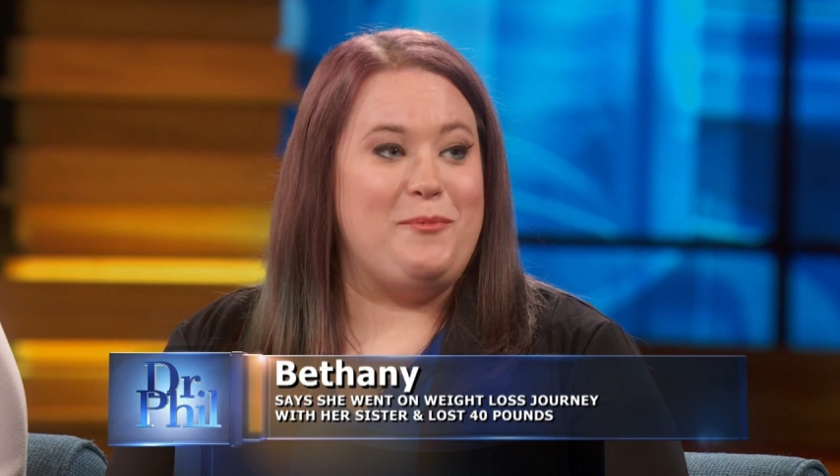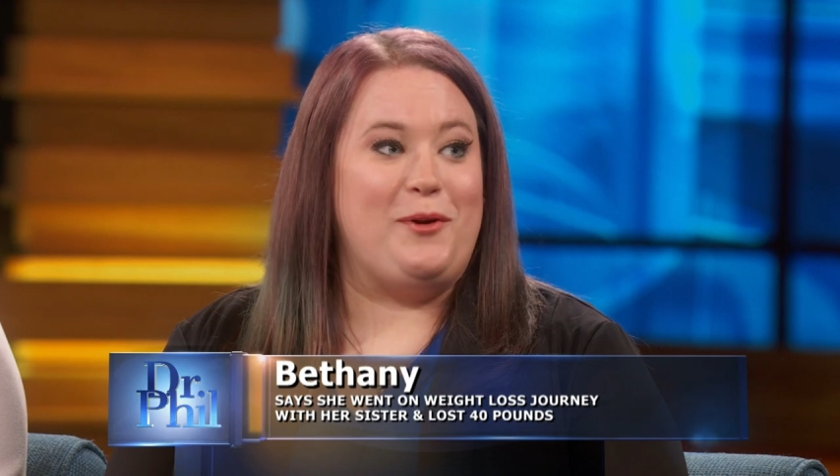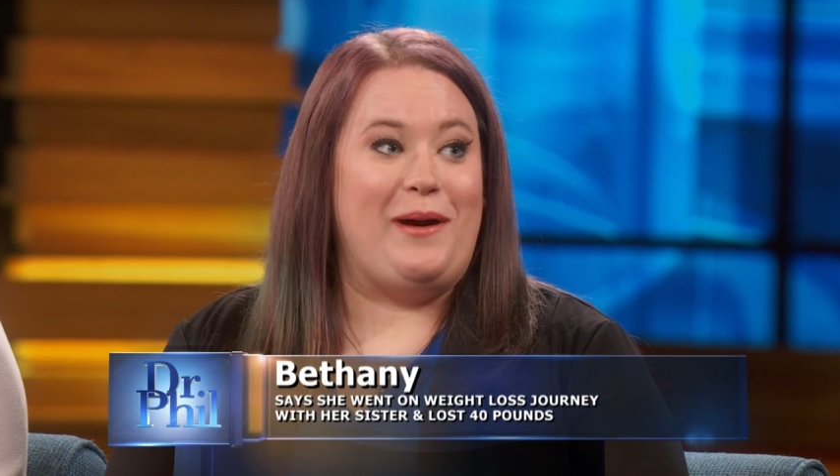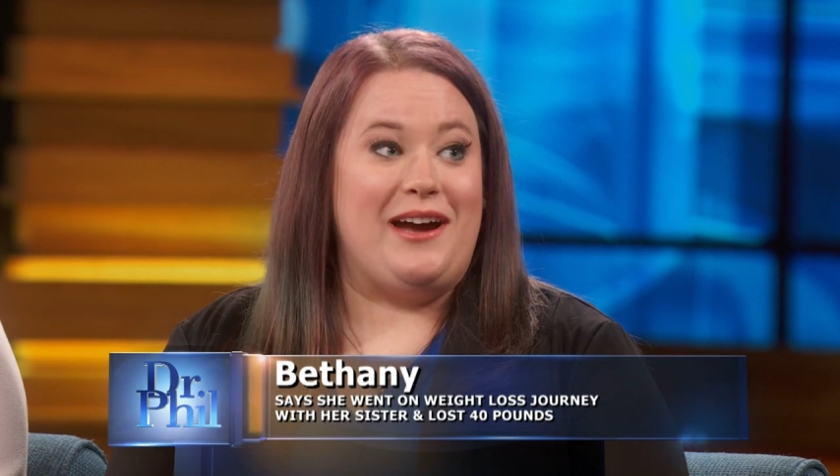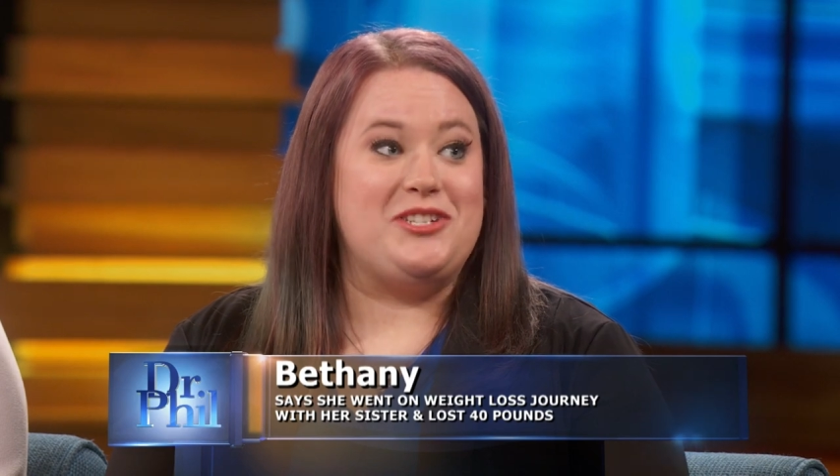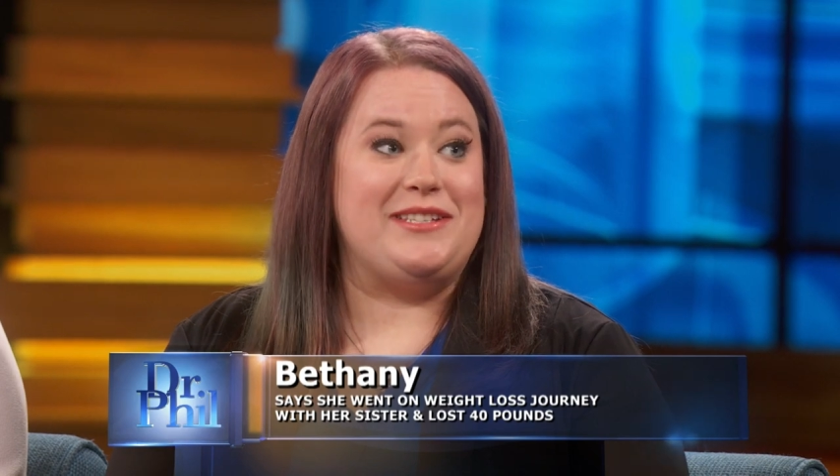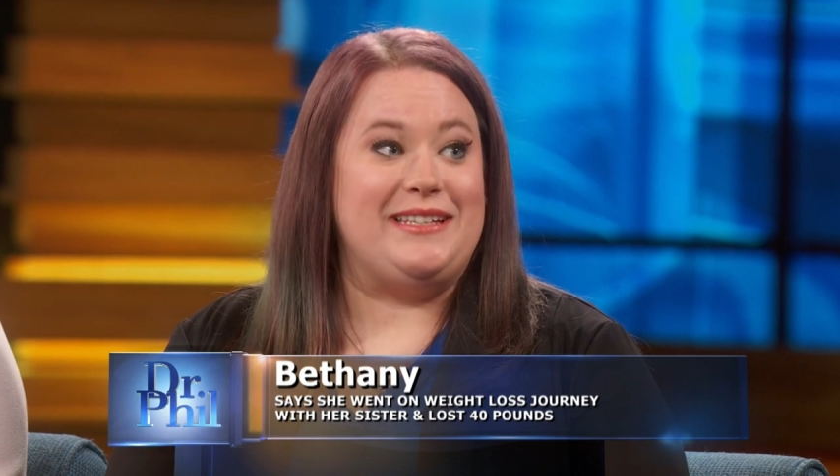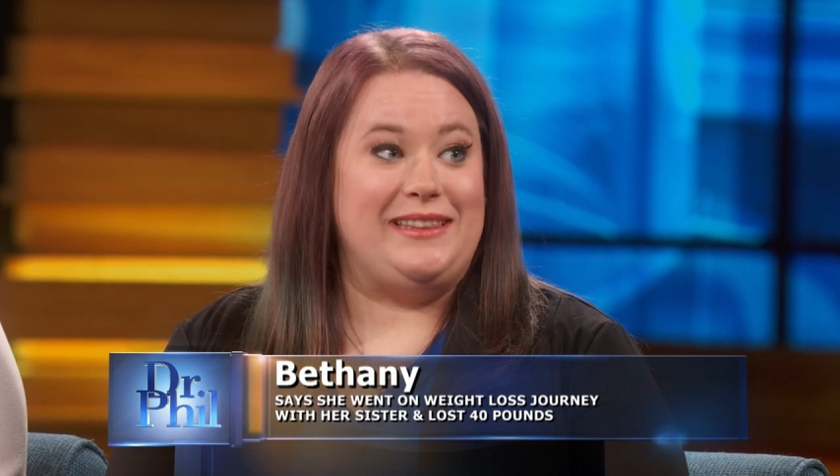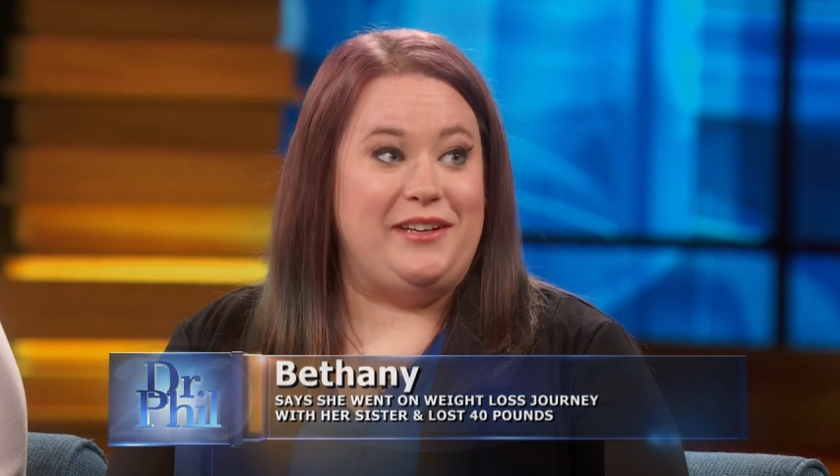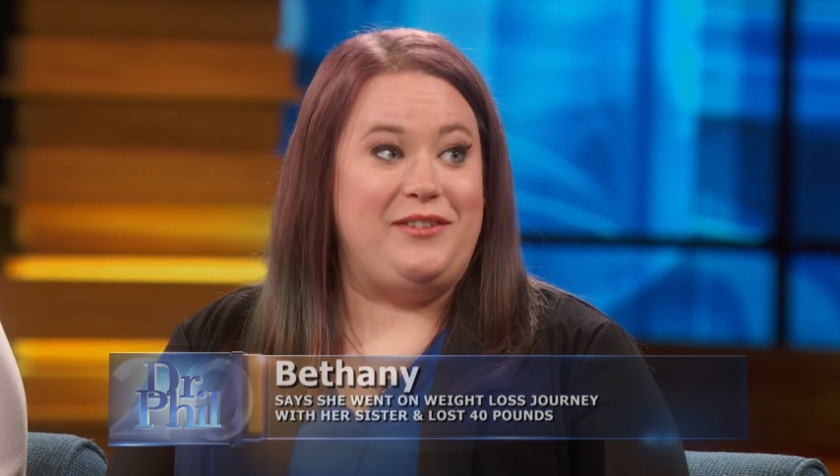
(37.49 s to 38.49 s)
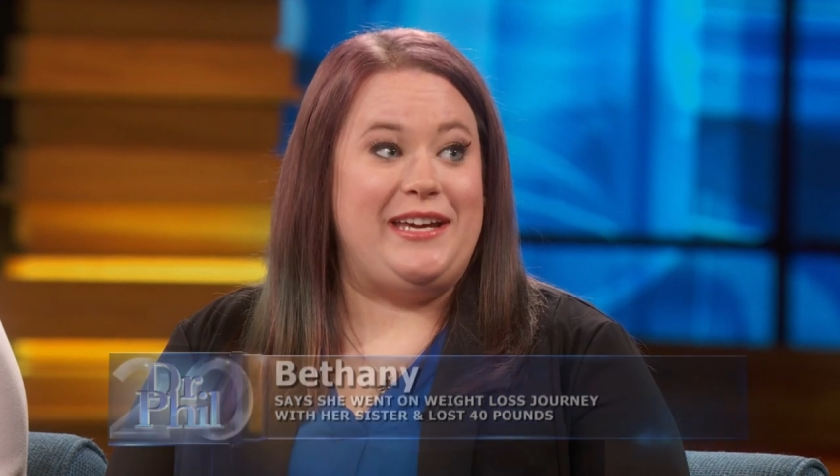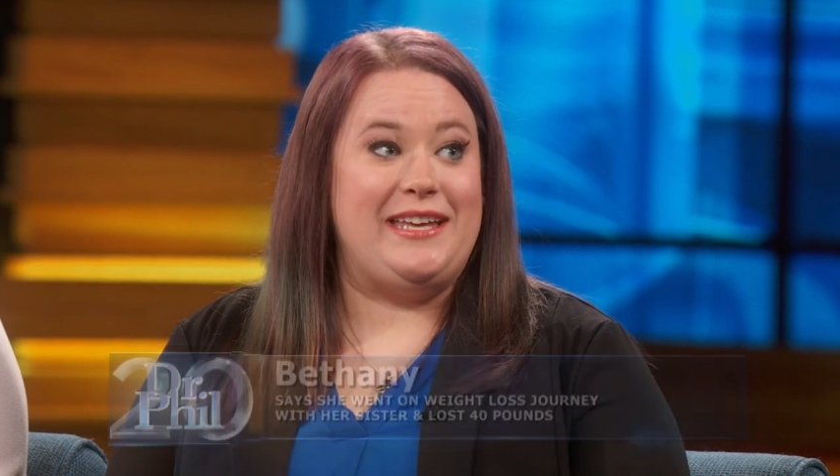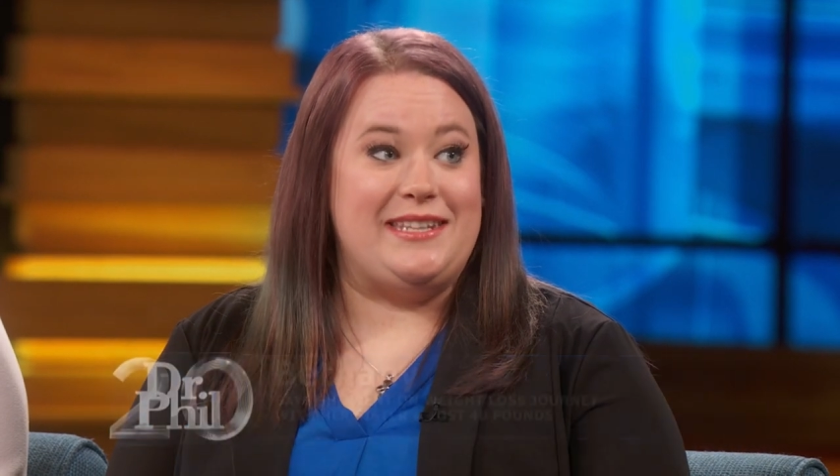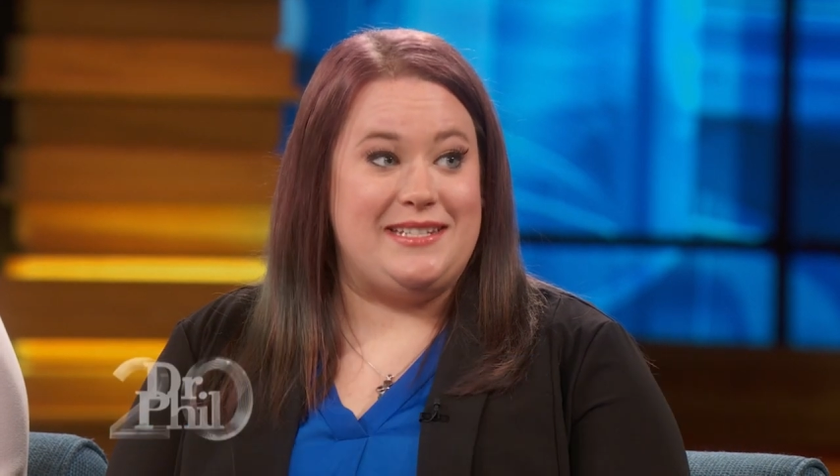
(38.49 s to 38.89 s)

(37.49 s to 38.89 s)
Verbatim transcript: we were actually living in the